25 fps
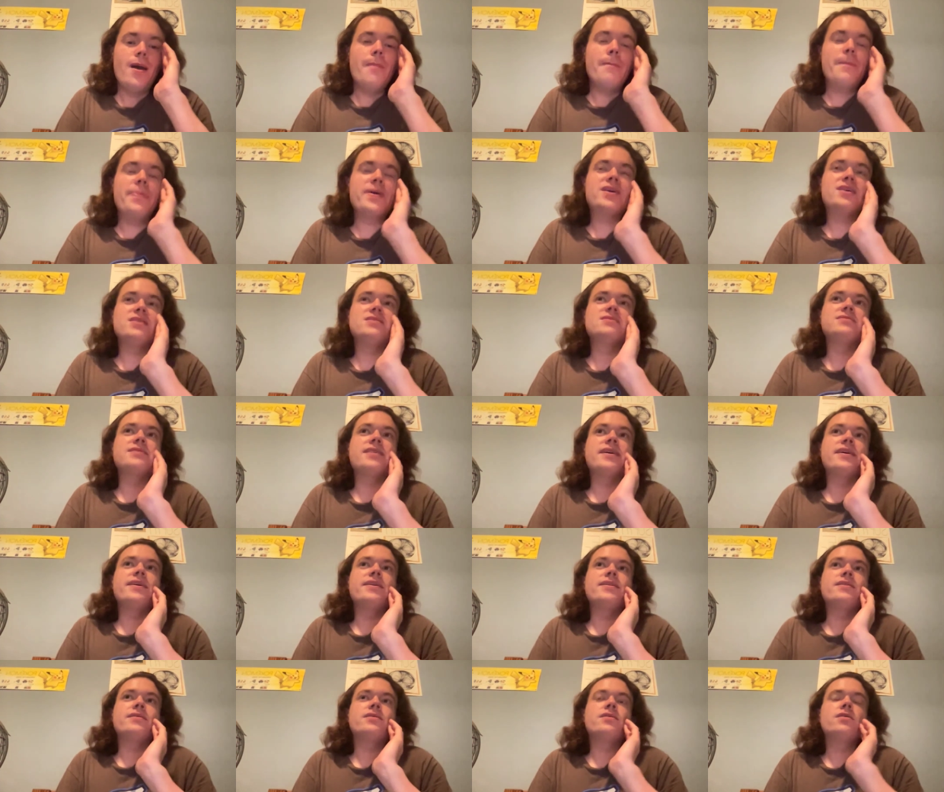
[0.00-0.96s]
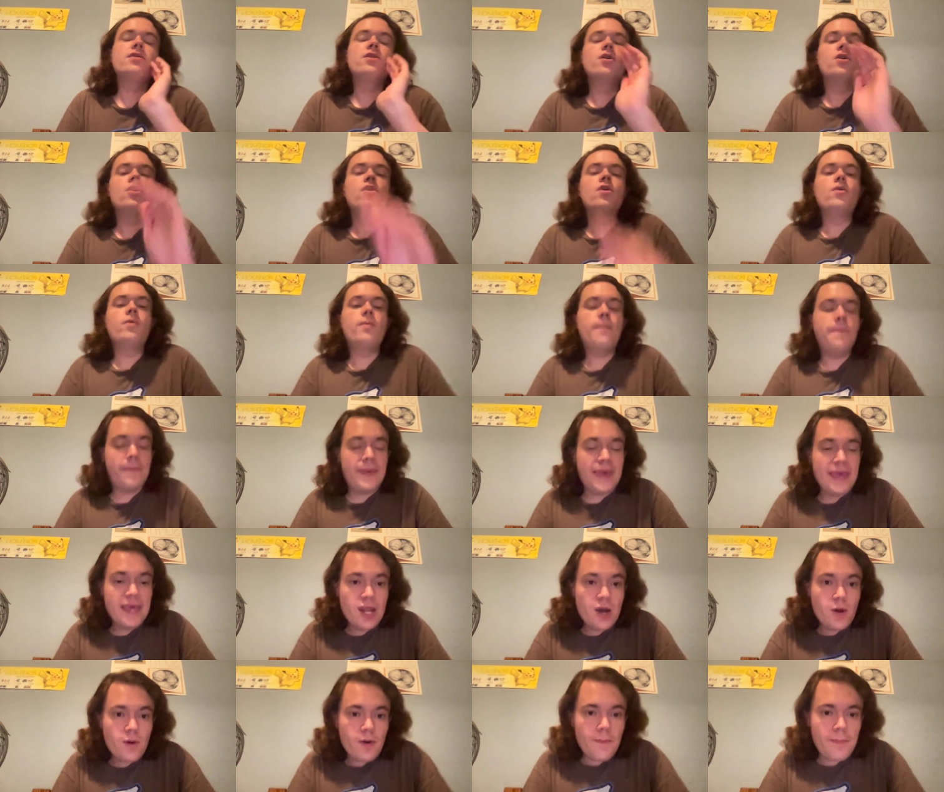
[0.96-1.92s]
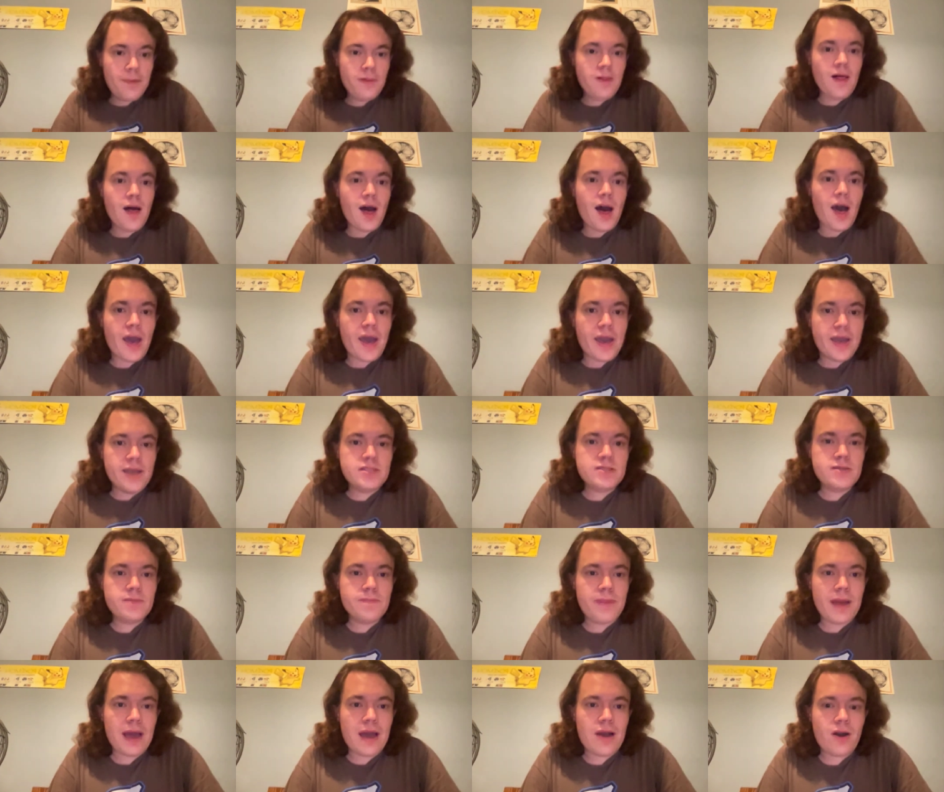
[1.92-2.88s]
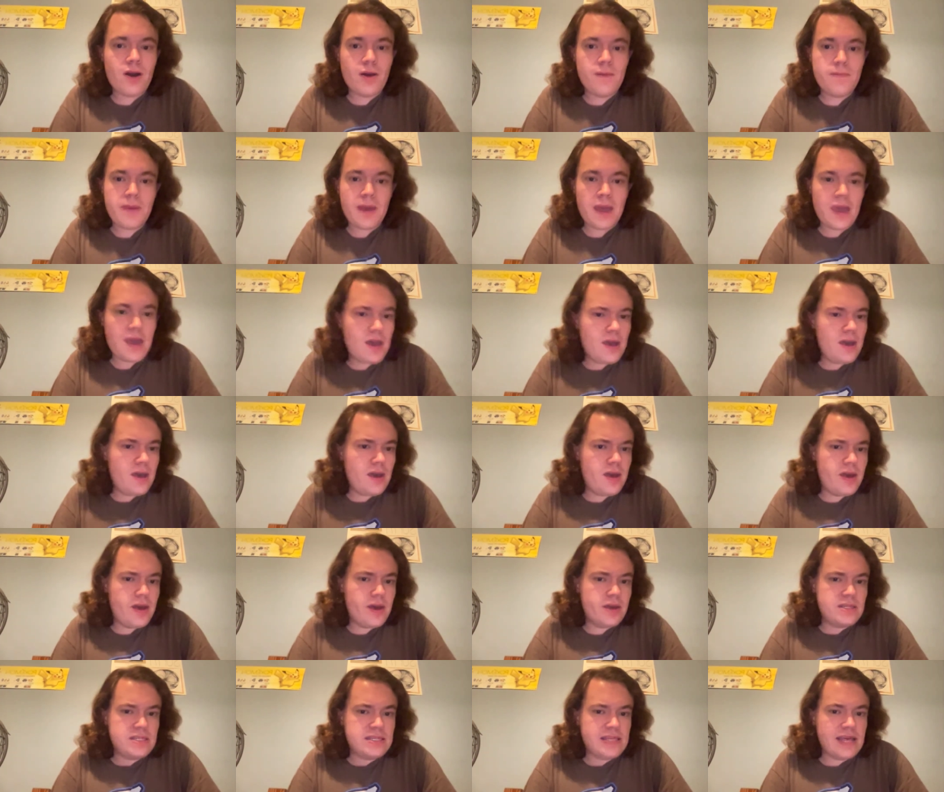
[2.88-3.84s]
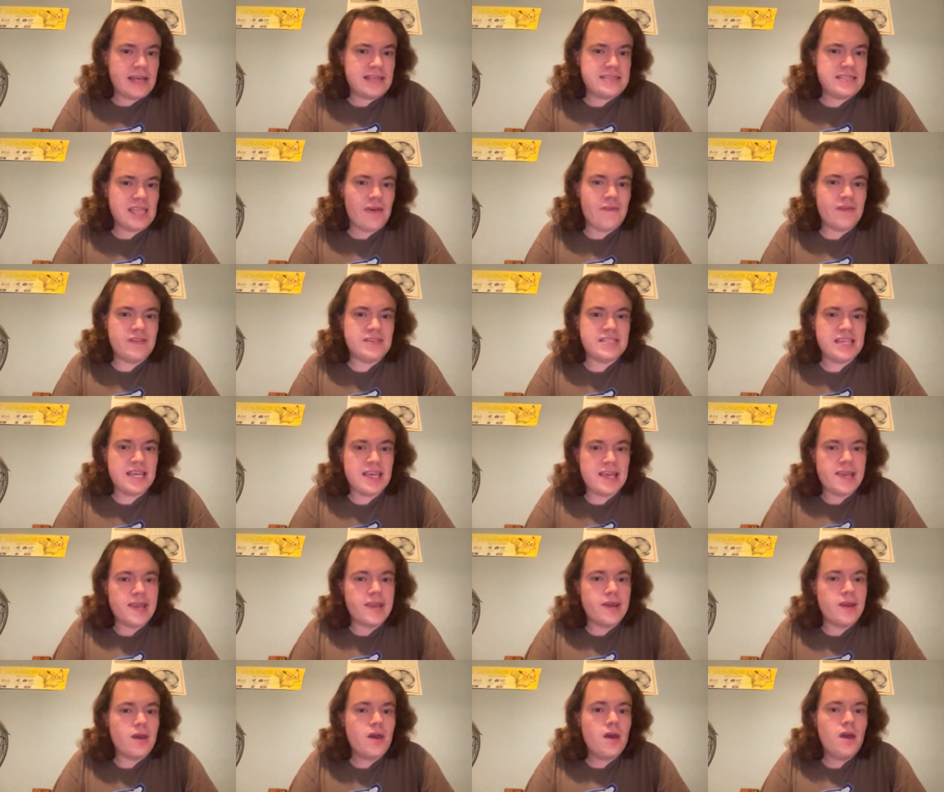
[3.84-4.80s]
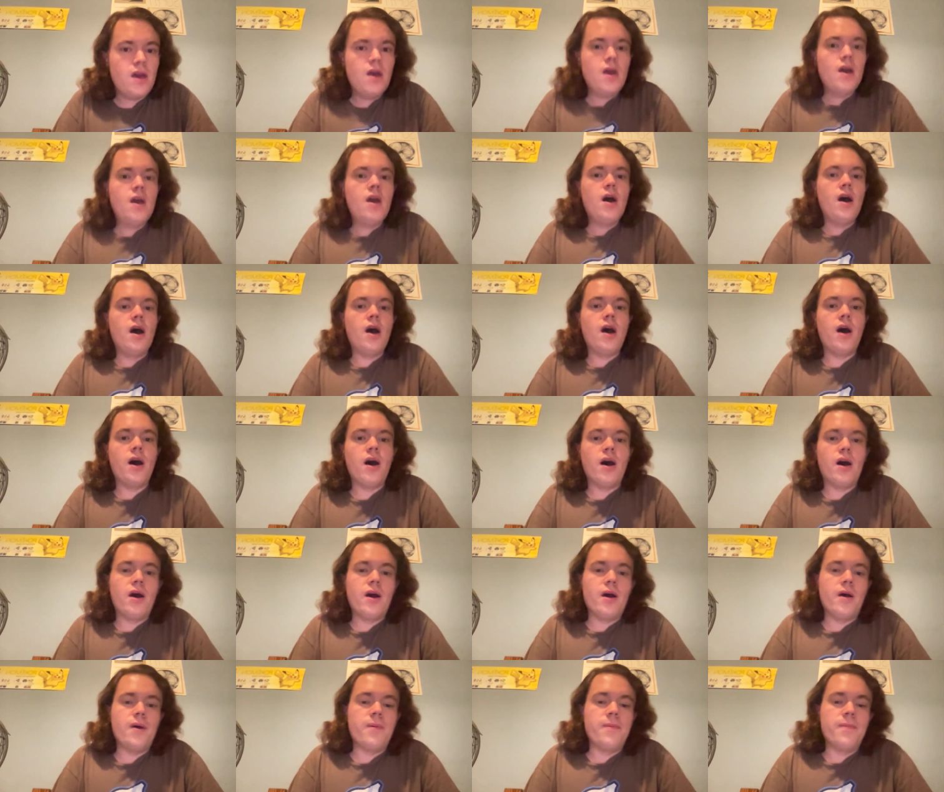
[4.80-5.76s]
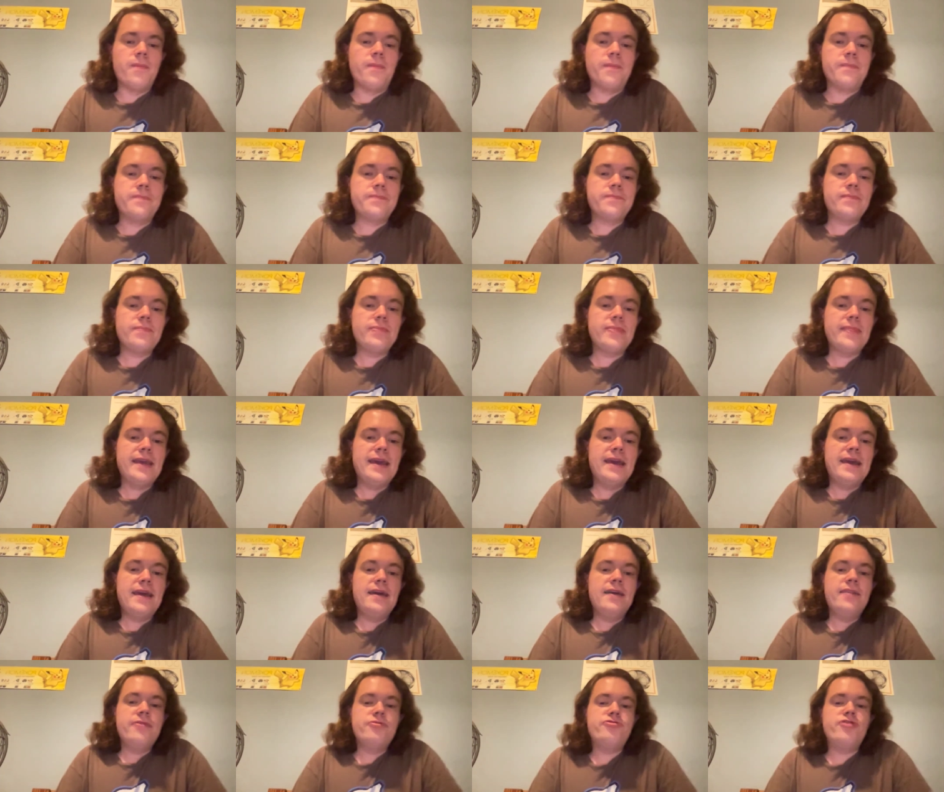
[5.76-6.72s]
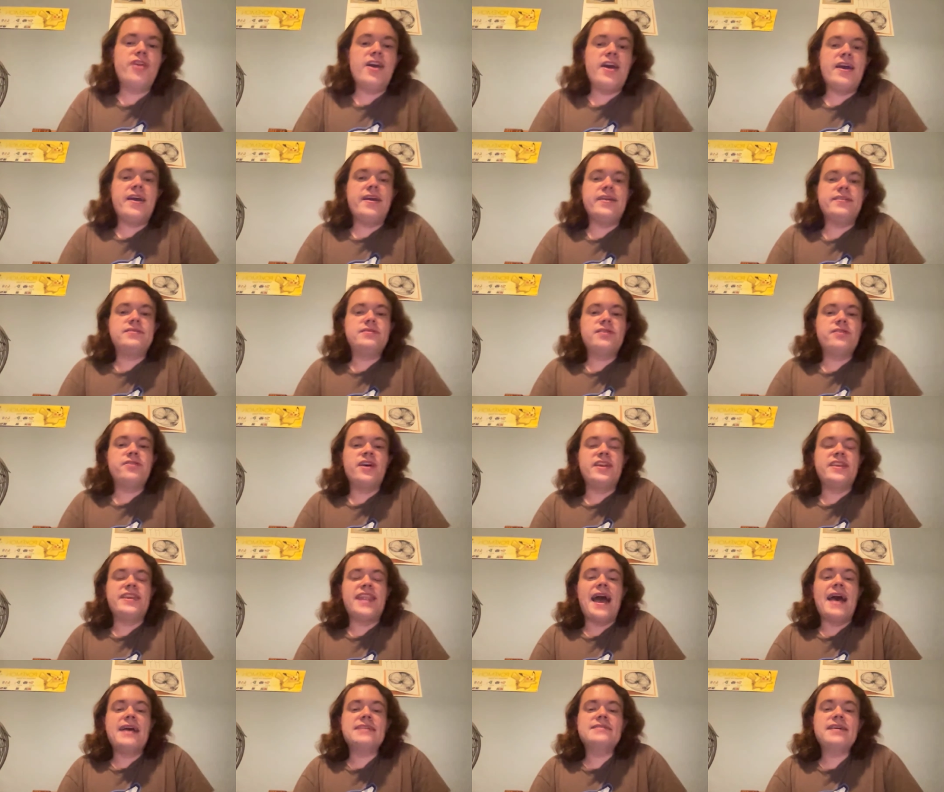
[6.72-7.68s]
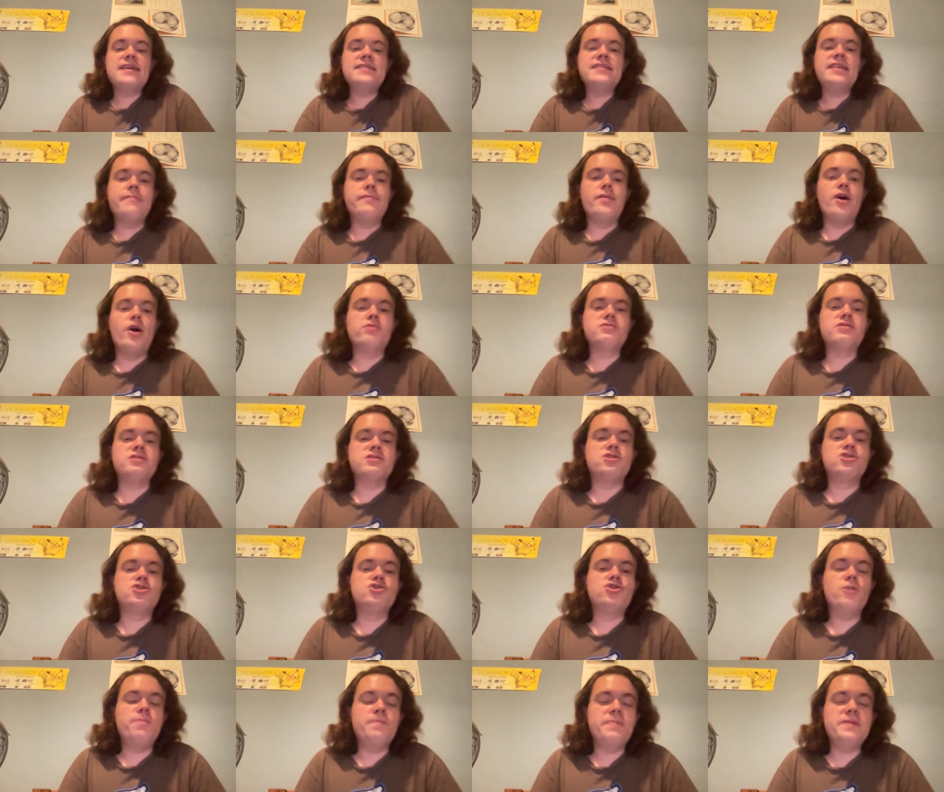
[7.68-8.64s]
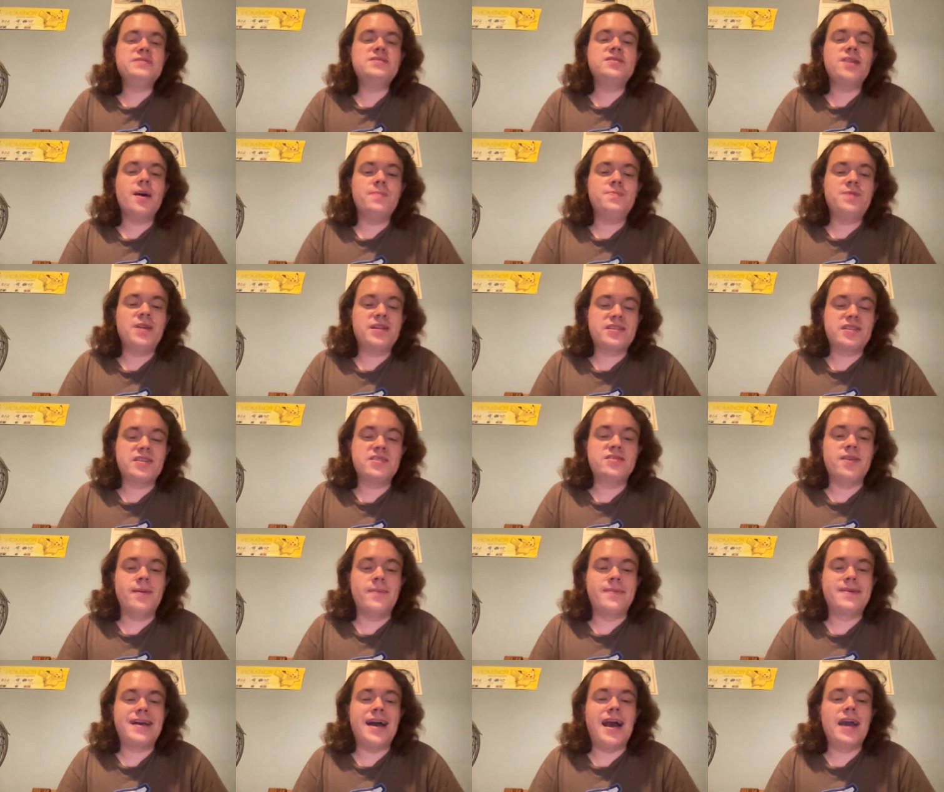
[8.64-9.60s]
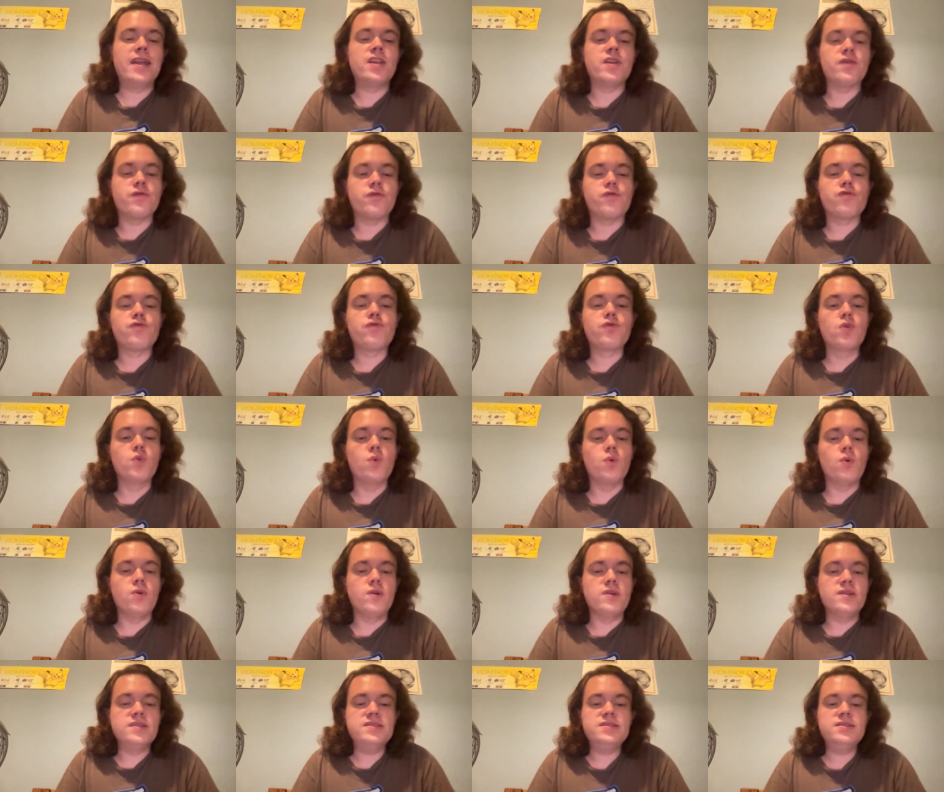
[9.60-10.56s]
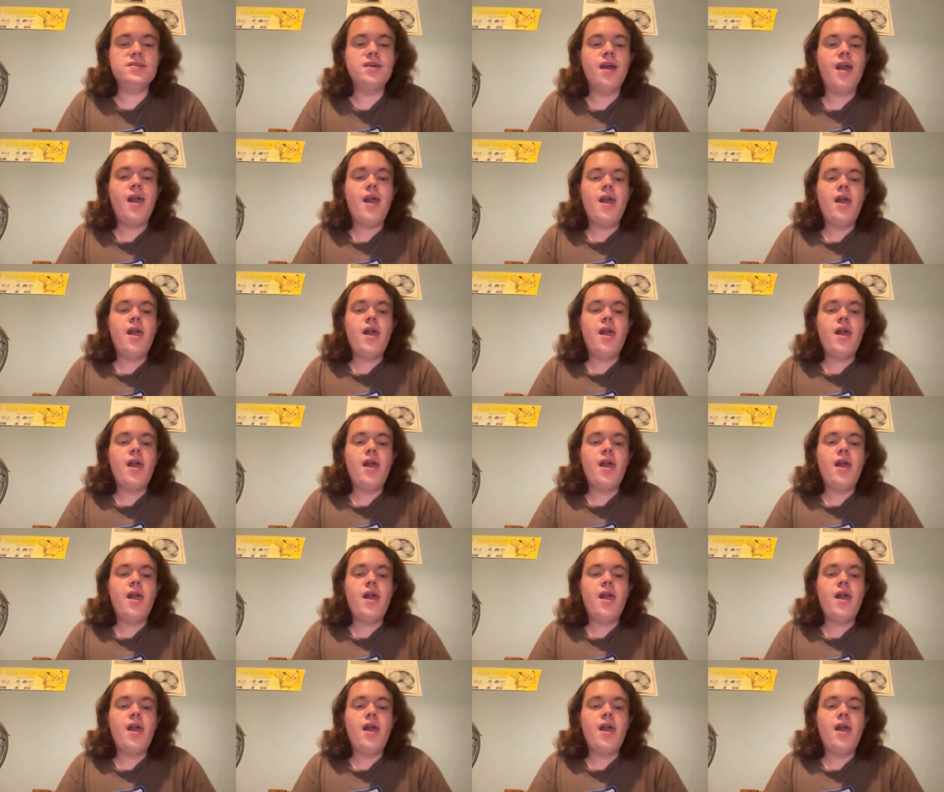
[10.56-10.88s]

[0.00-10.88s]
Because, like, Pino implies, back on page, like, 17, that Nasseh's hypnosis should be subject to some kind of rules.